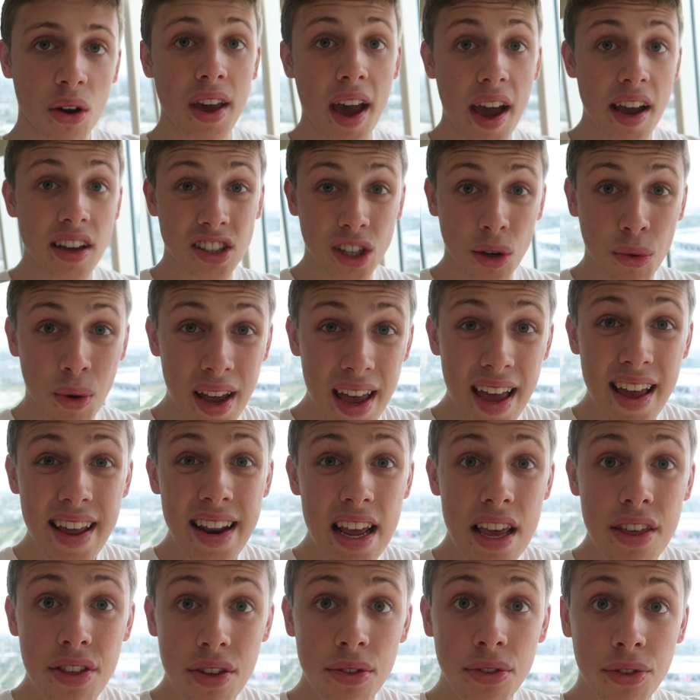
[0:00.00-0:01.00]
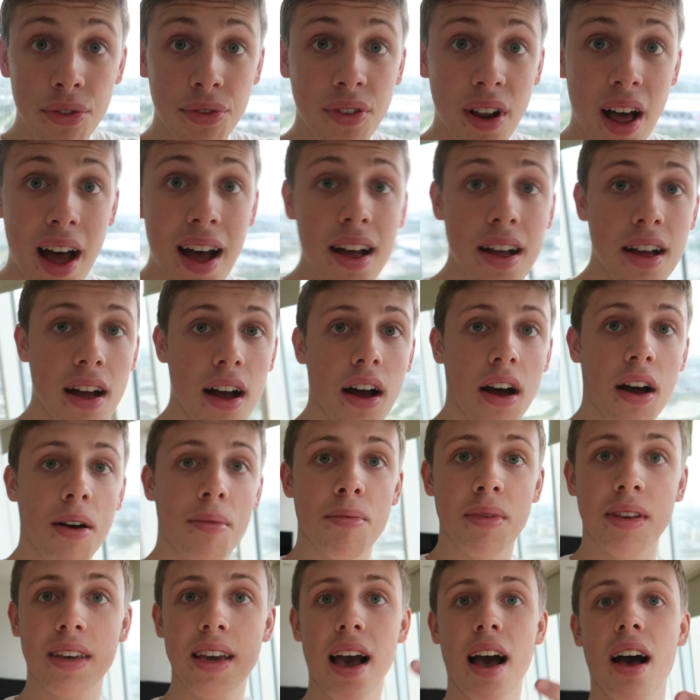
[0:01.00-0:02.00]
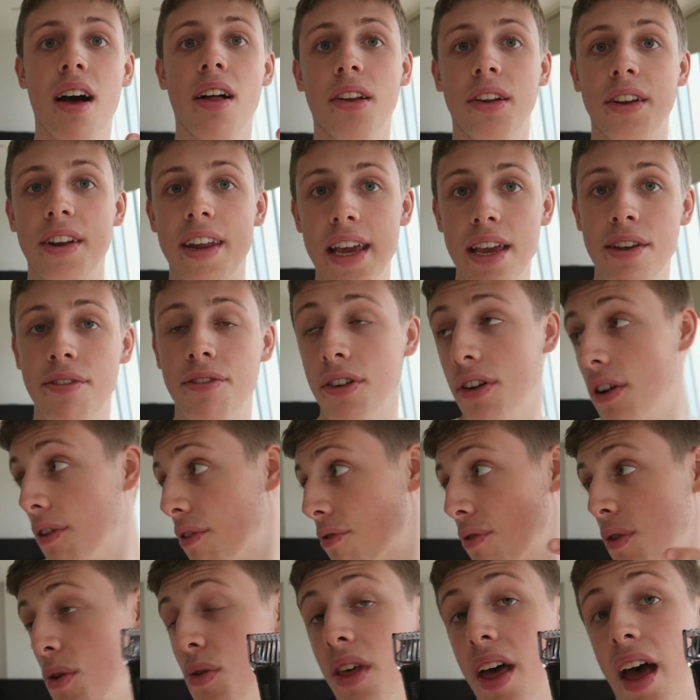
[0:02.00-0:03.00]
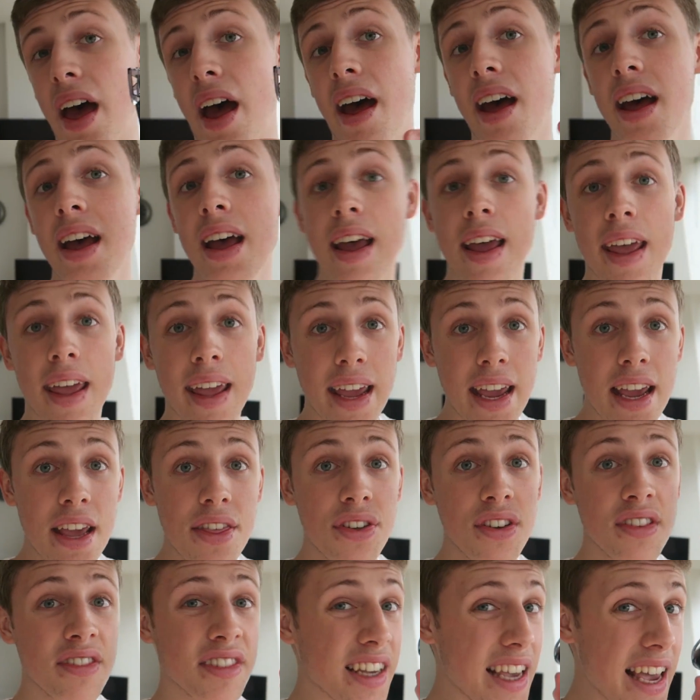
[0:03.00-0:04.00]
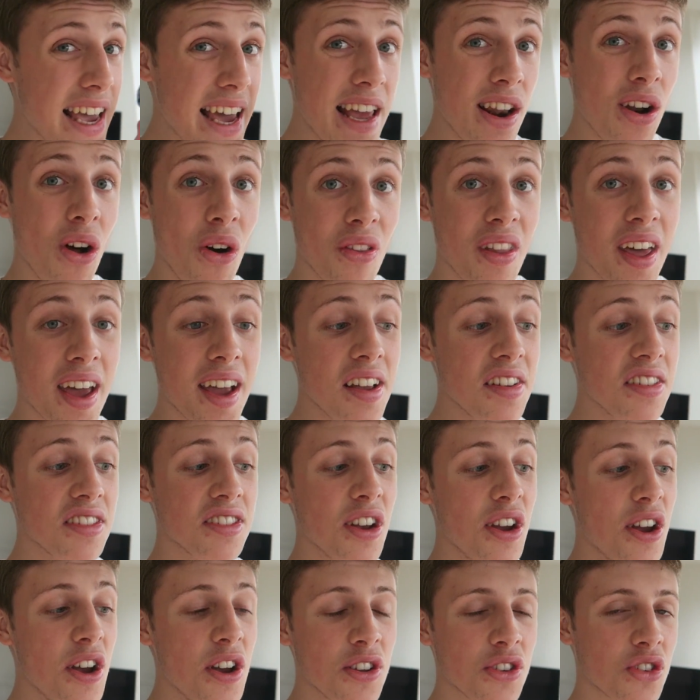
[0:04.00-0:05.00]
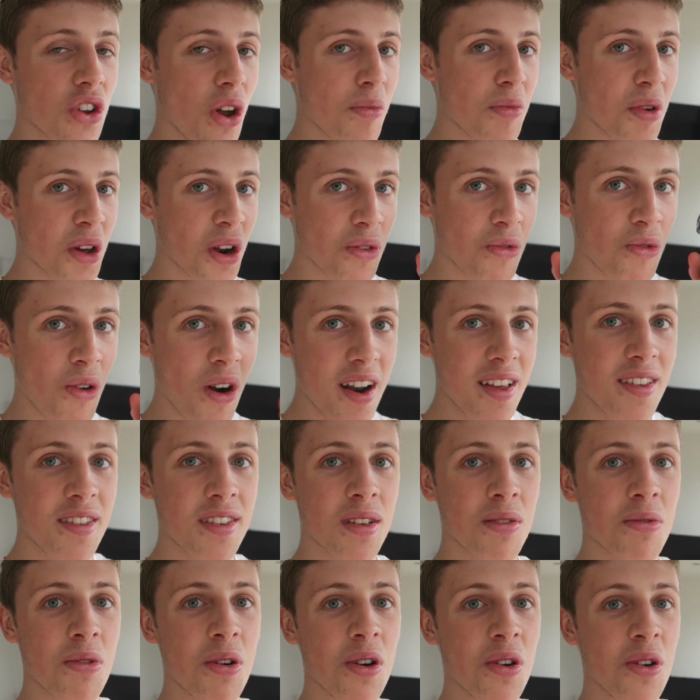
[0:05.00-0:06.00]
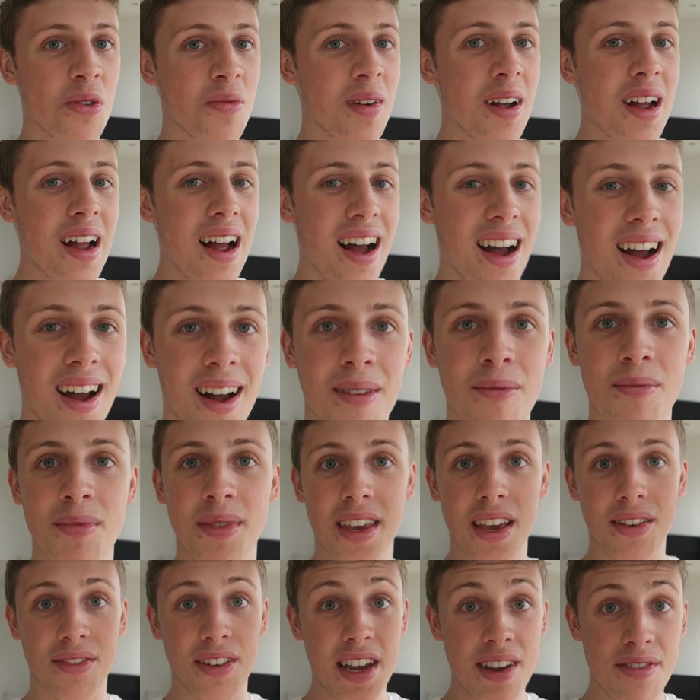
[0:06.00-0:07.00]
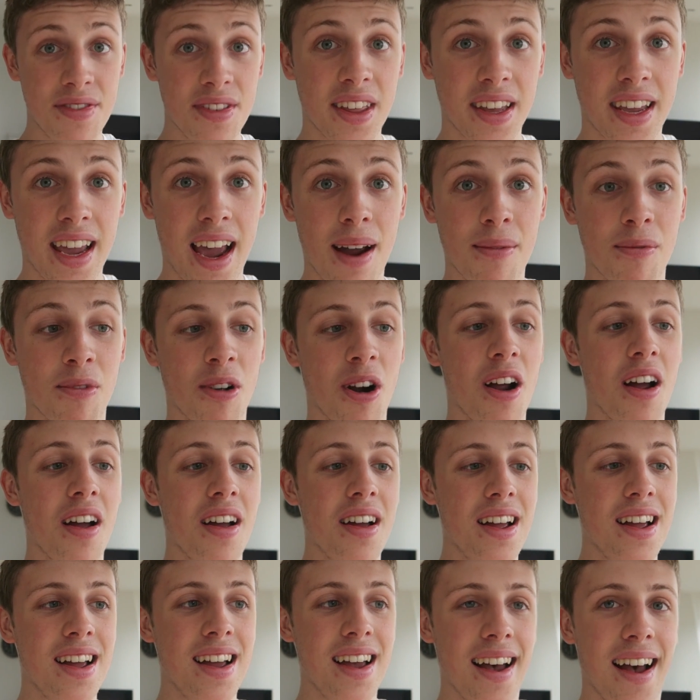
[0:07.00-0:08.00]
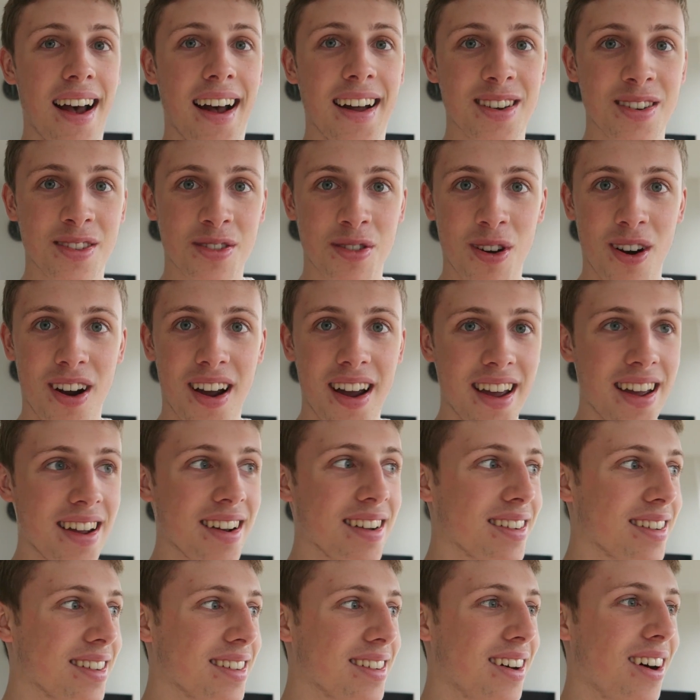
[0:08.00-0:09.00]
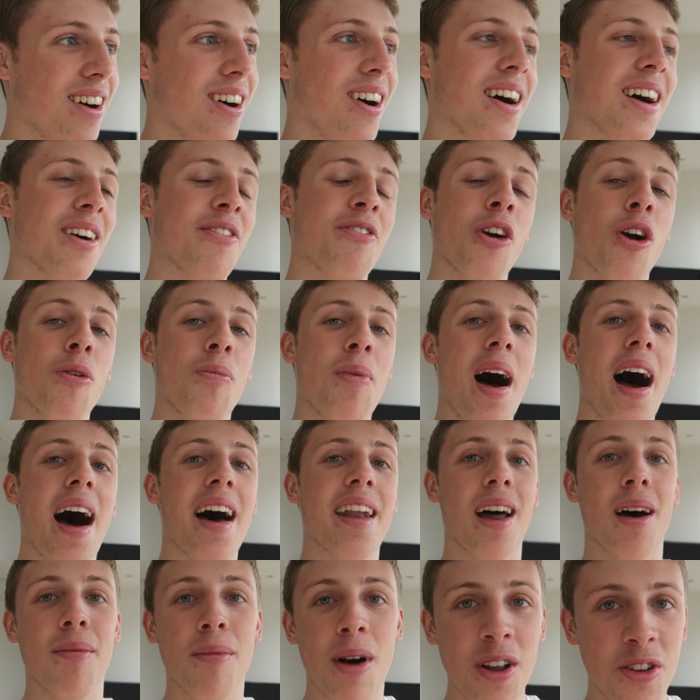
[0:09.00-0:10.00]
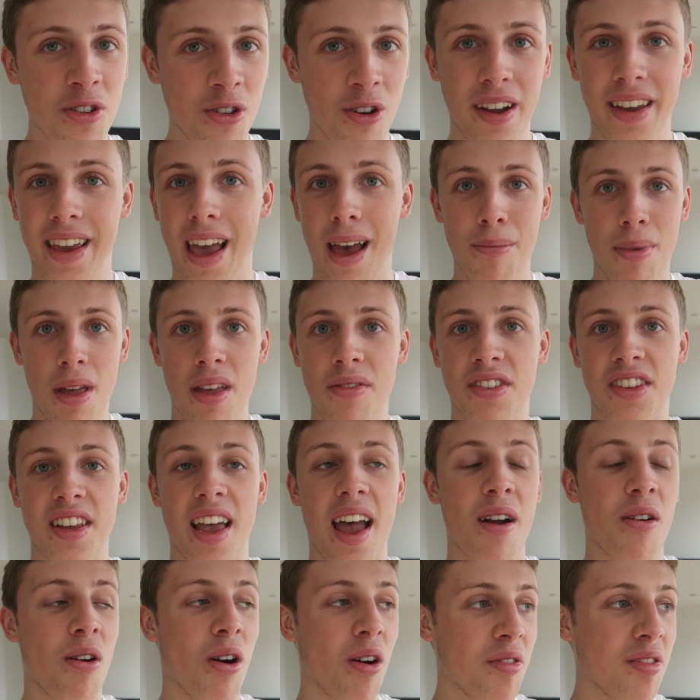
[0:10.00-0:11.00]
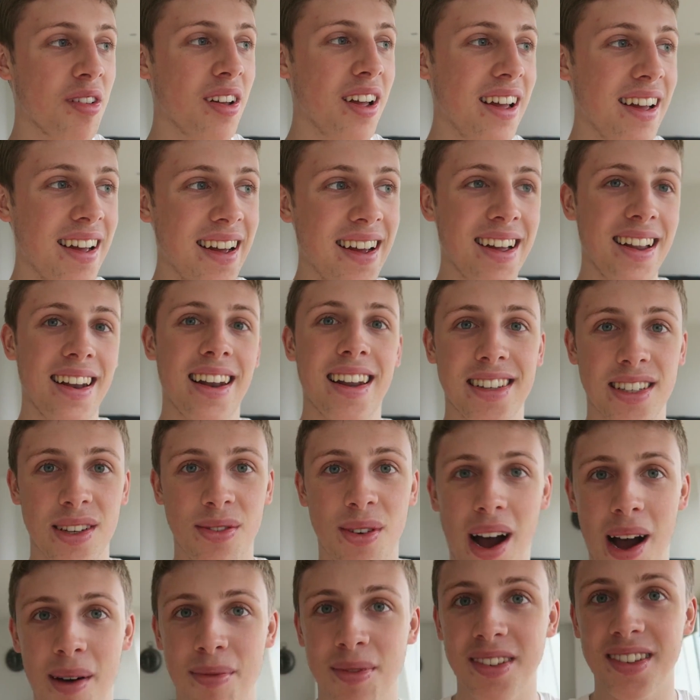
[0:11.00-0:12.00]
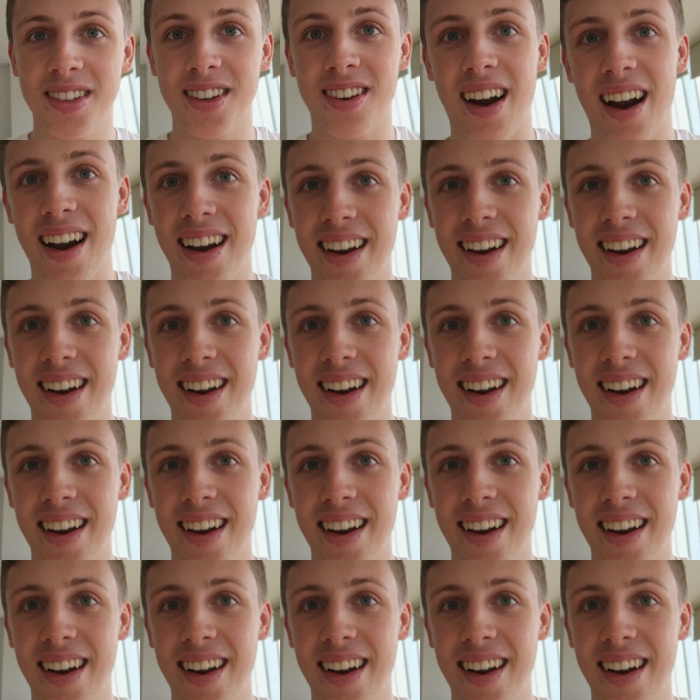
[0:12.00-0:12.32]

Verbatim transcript: Okay, so we're in Ethan's flat. Um, Cal and Ethan are through there. Ethan's in on this, so I'm gonna run into the room, um, give Ethan the camera, and try and, oh, I feel bad. I might try and get a bit of his hair off. Let's see what happens, all